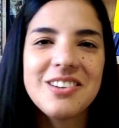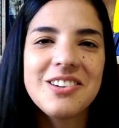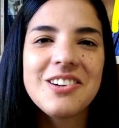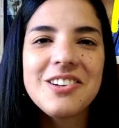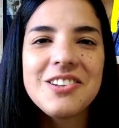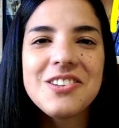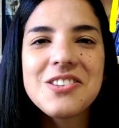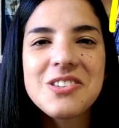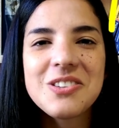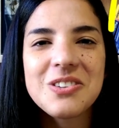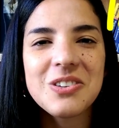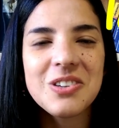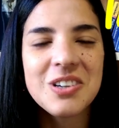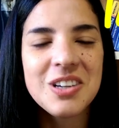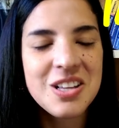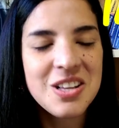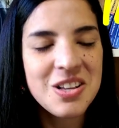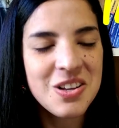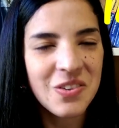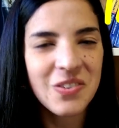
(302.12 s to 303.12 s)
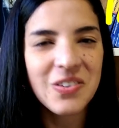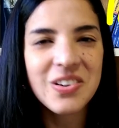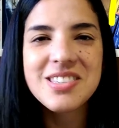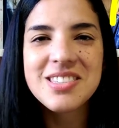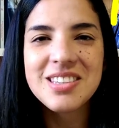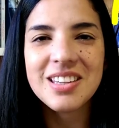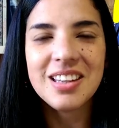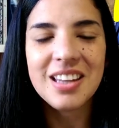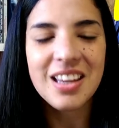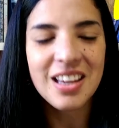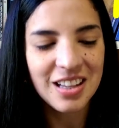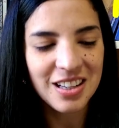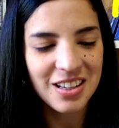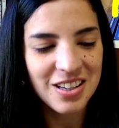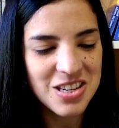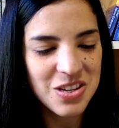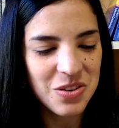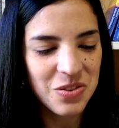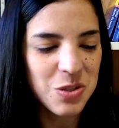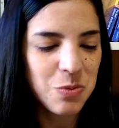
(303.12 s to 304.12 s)
it also was in
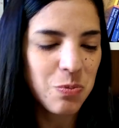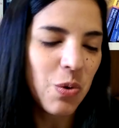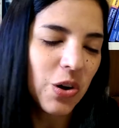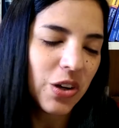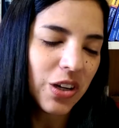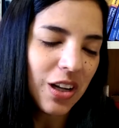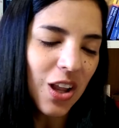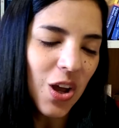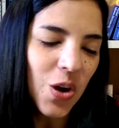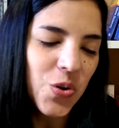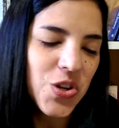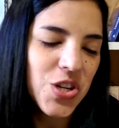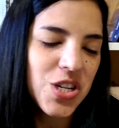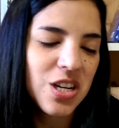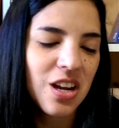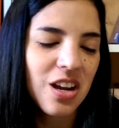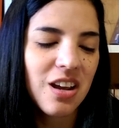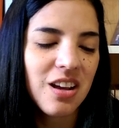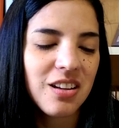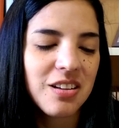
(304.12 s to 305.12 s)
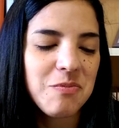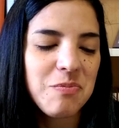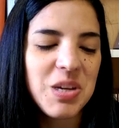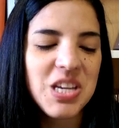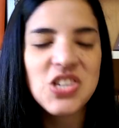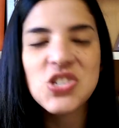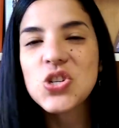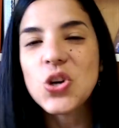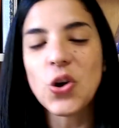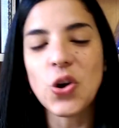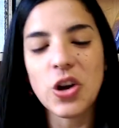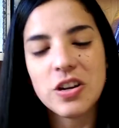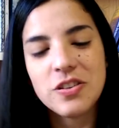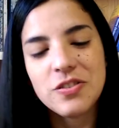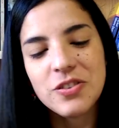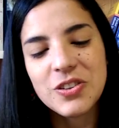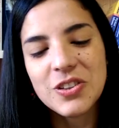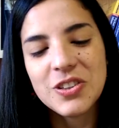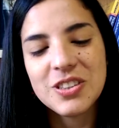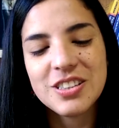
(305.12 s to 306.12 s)
English. It was body lotion, be
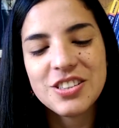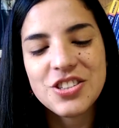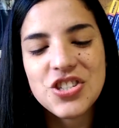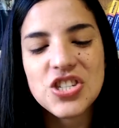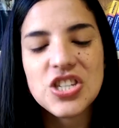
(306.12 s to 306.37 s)
joyful.